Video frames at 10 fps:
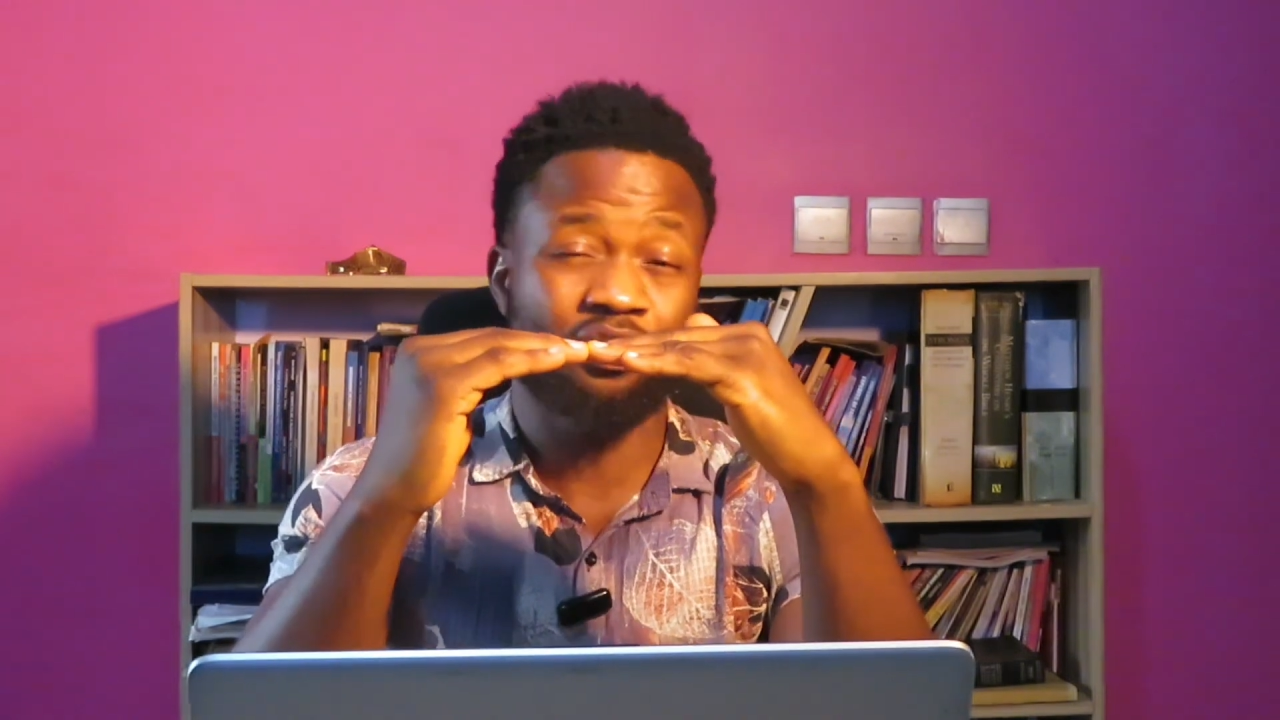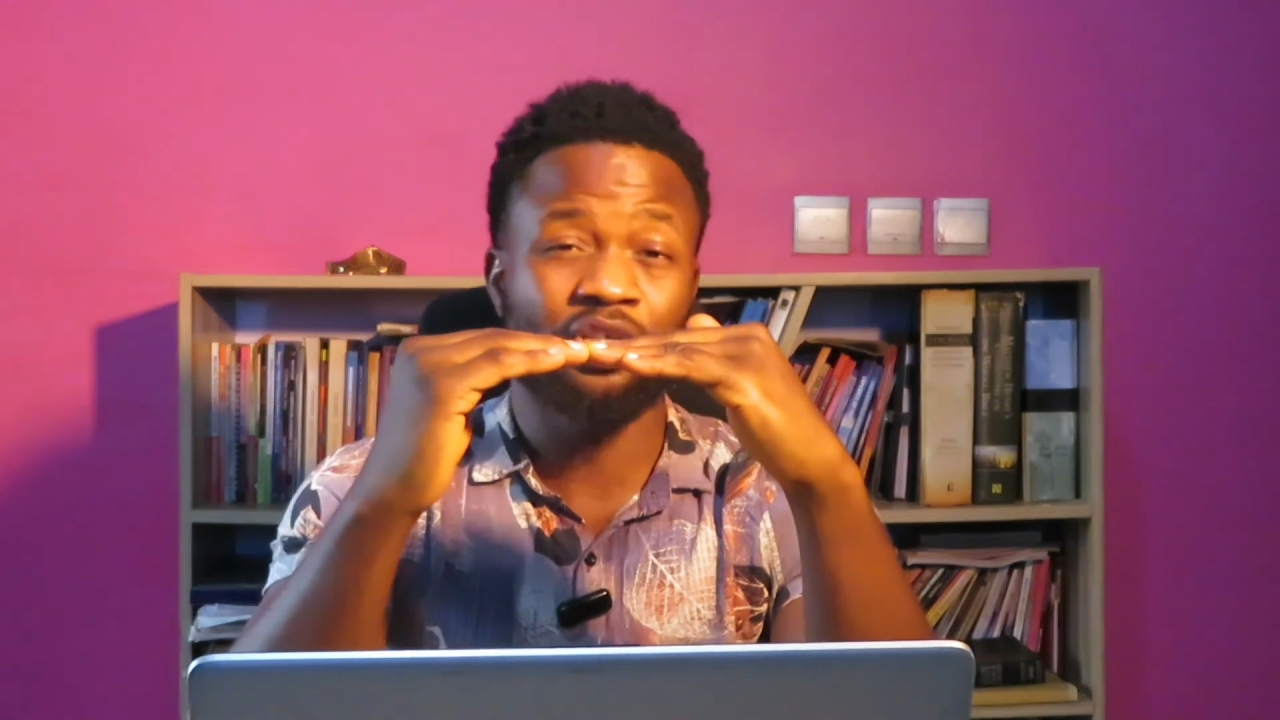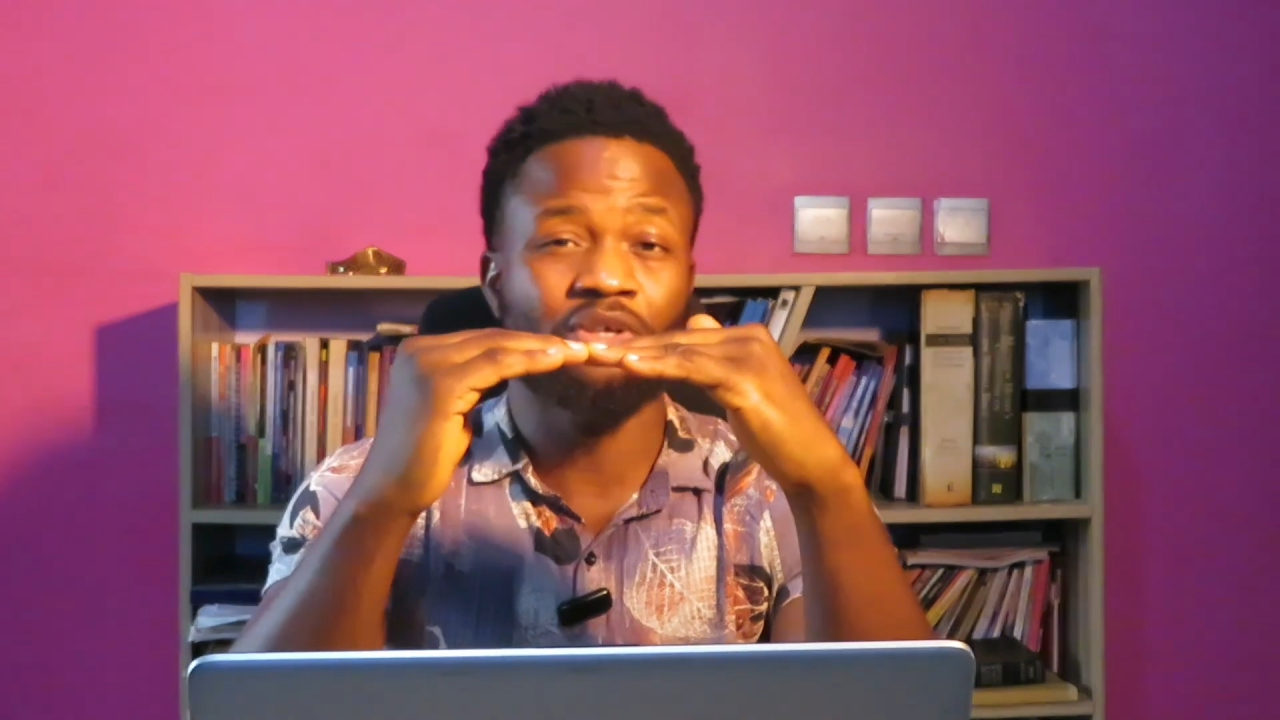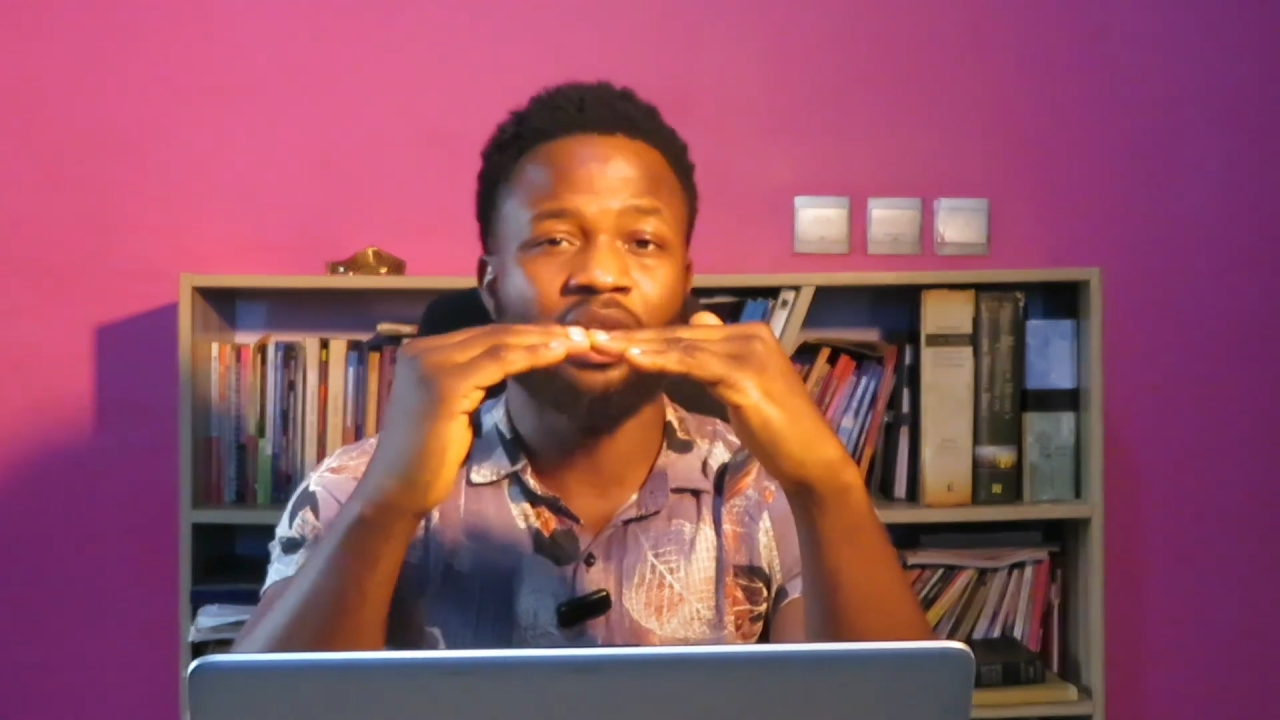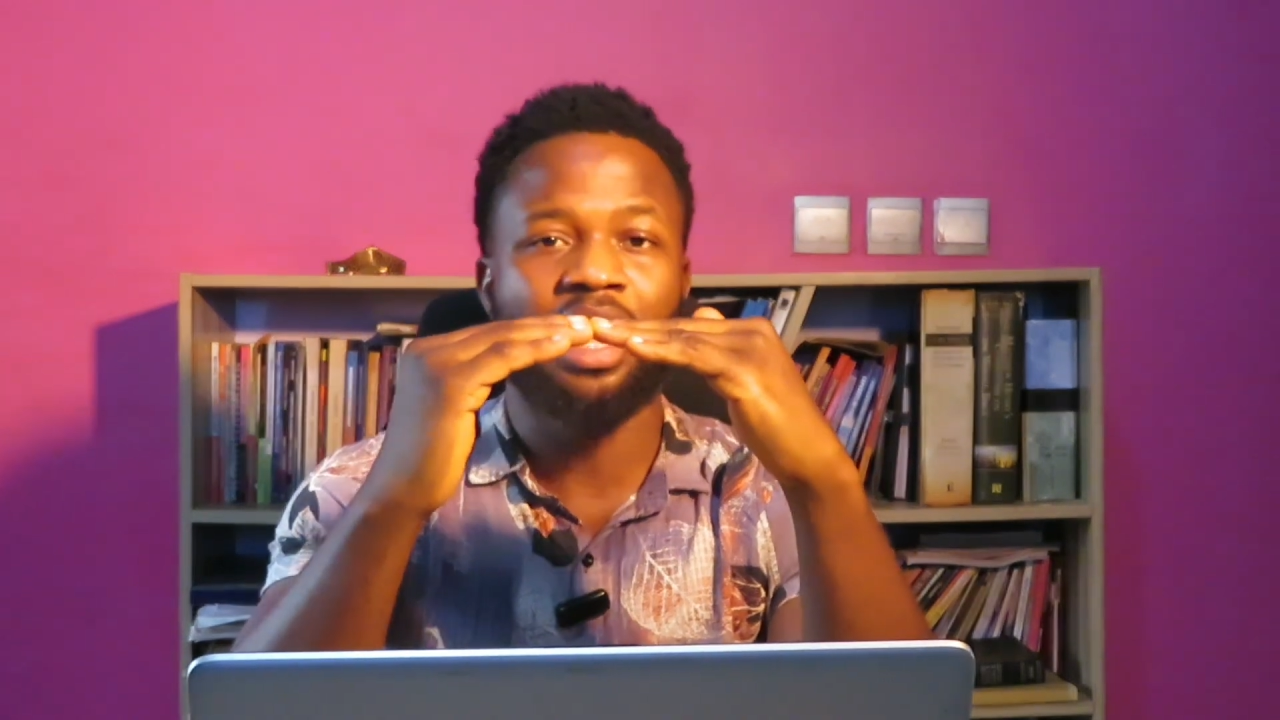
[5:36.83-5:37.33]

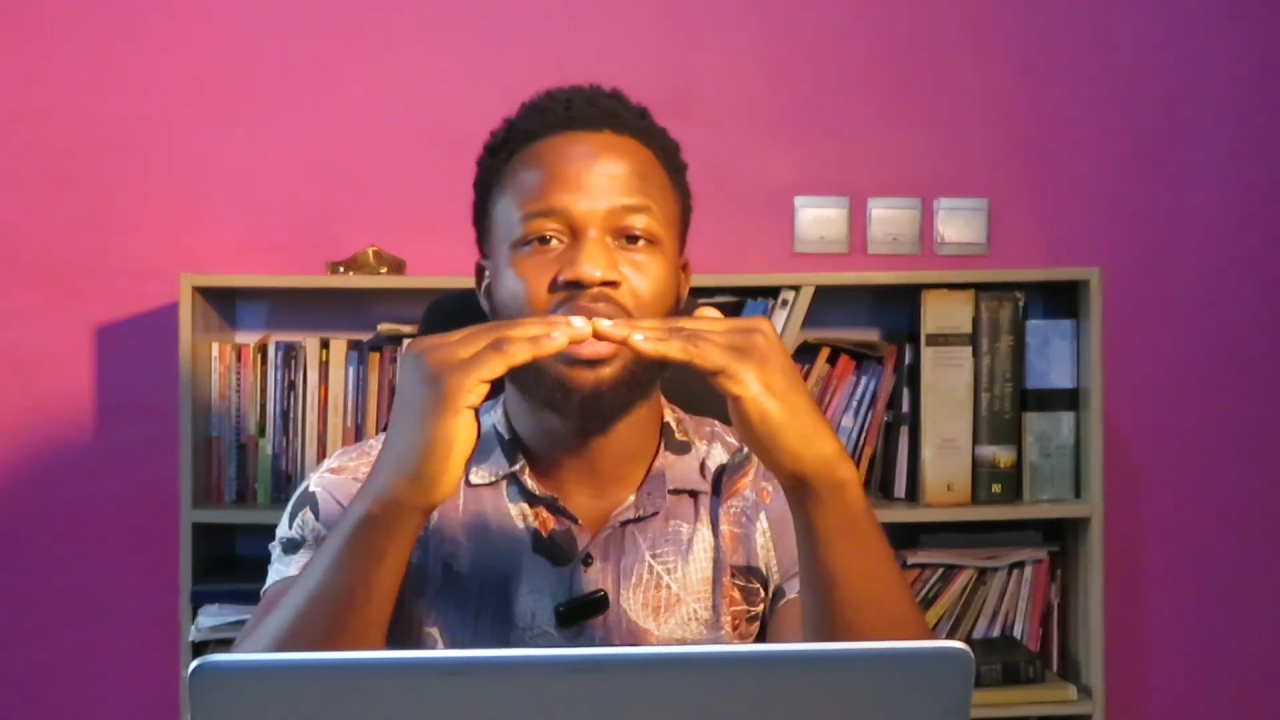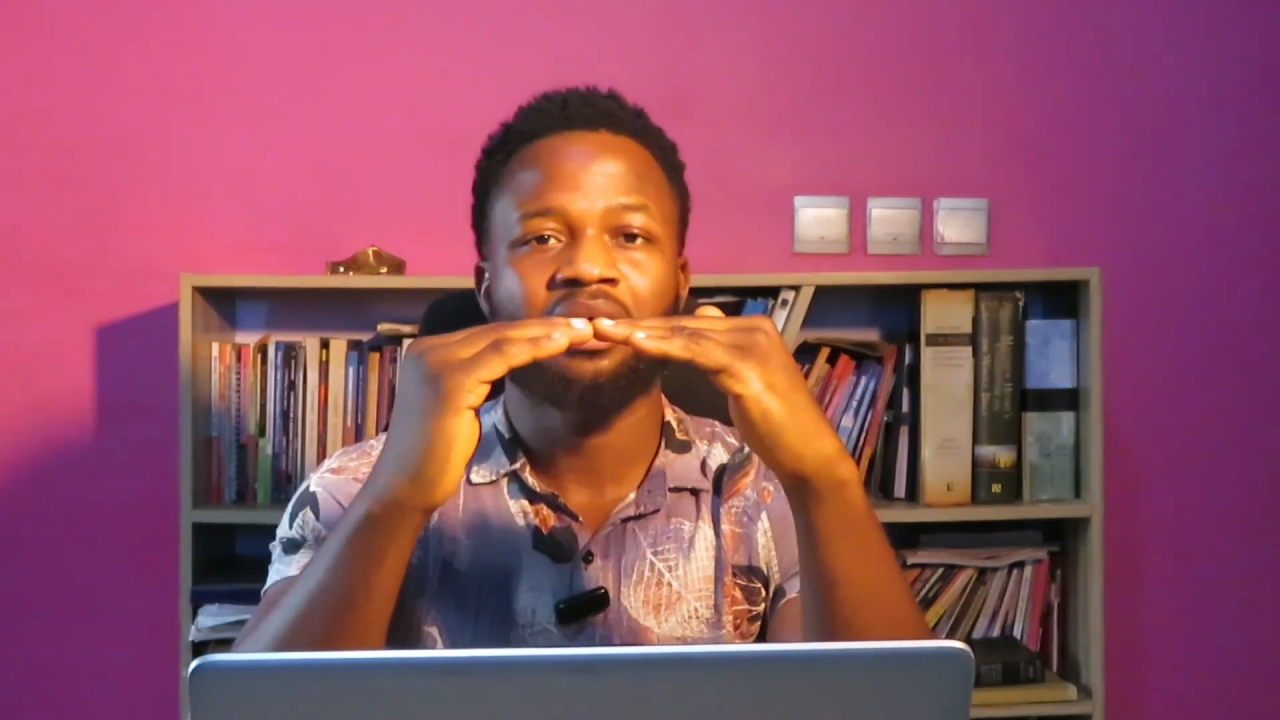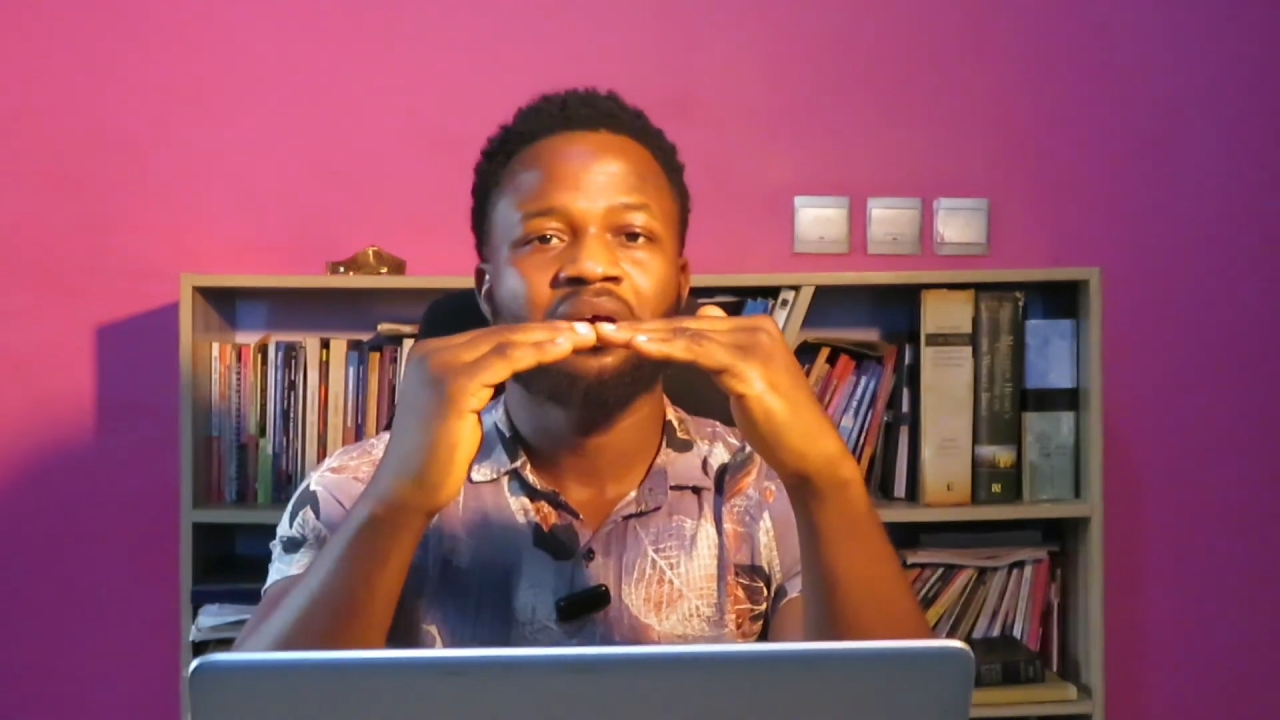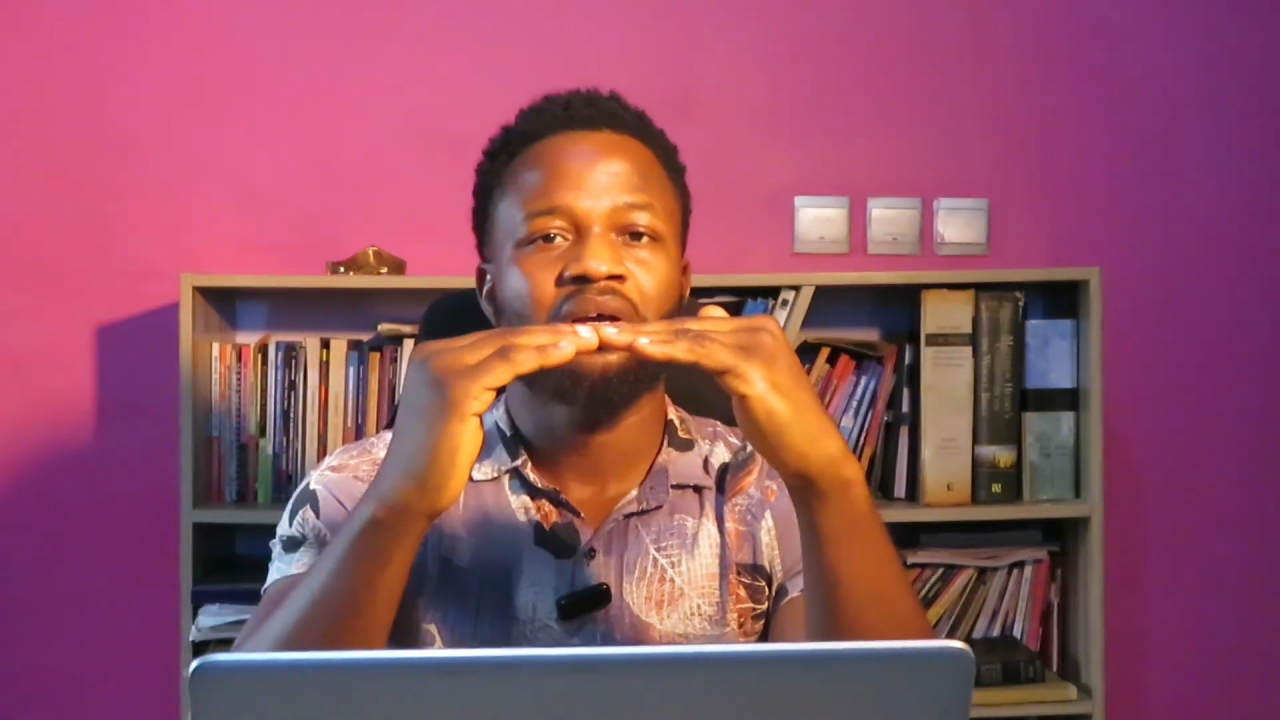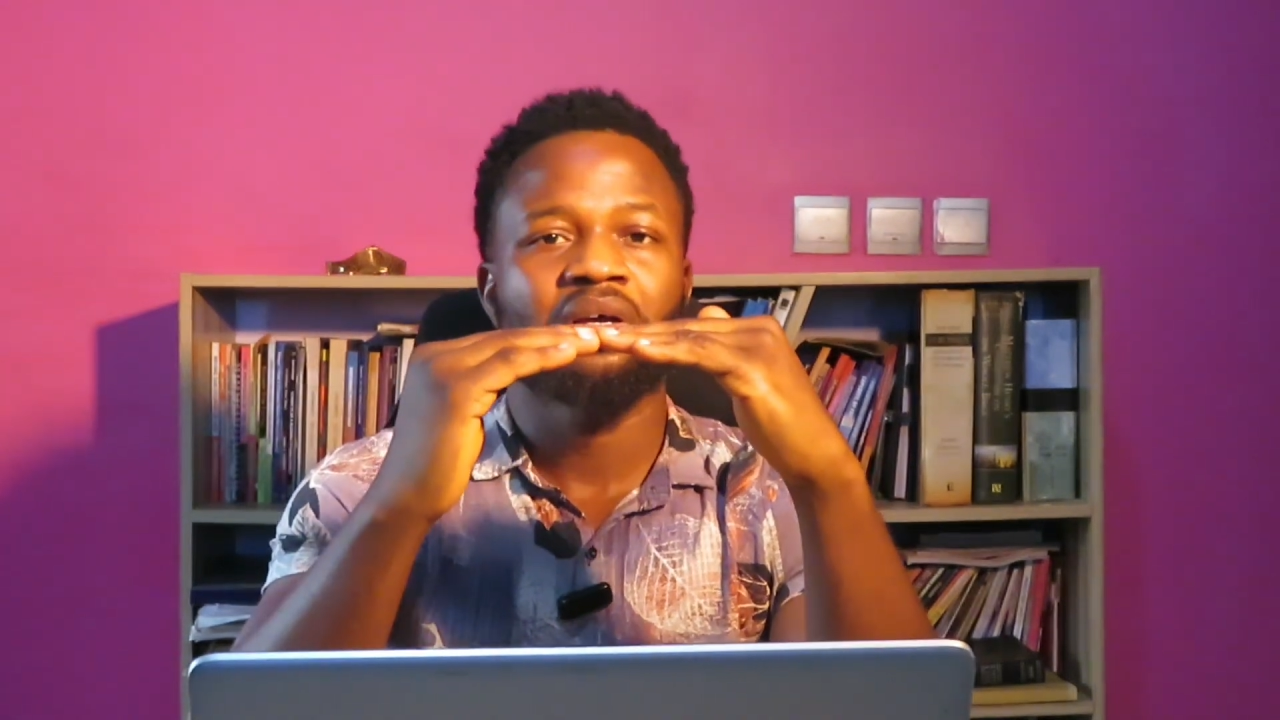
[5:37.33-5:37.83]

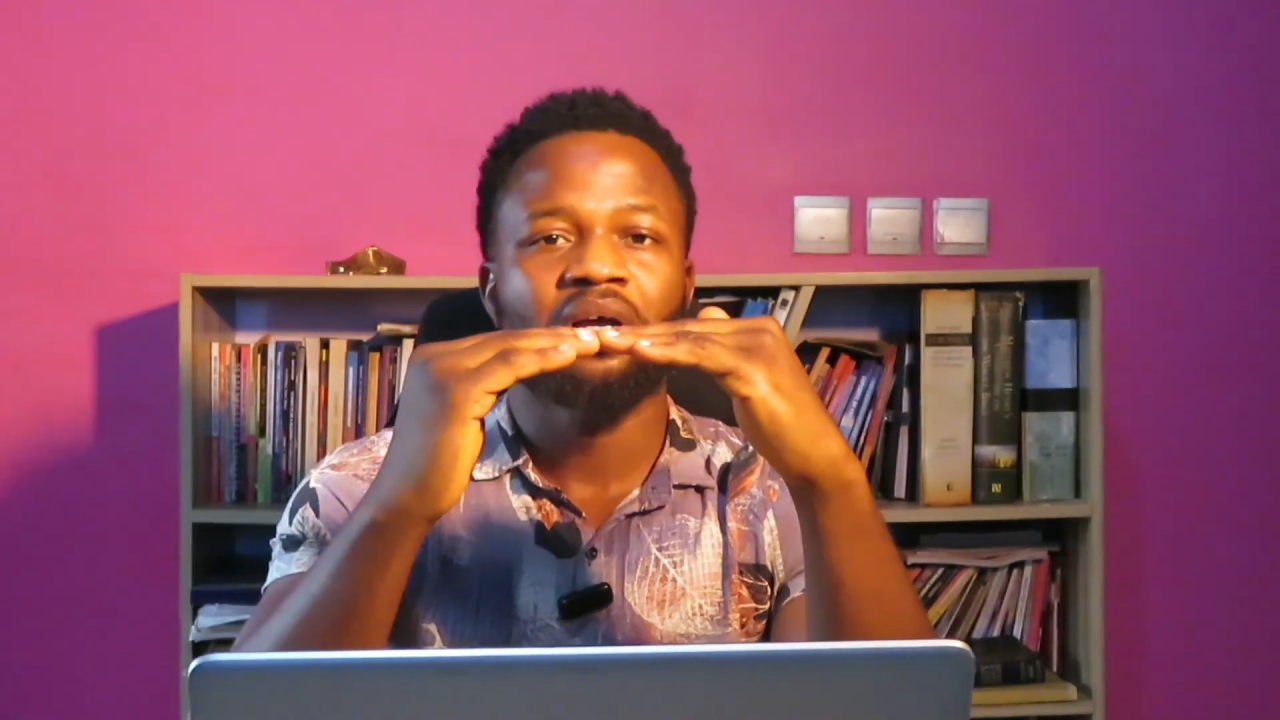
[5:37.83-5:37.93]
$100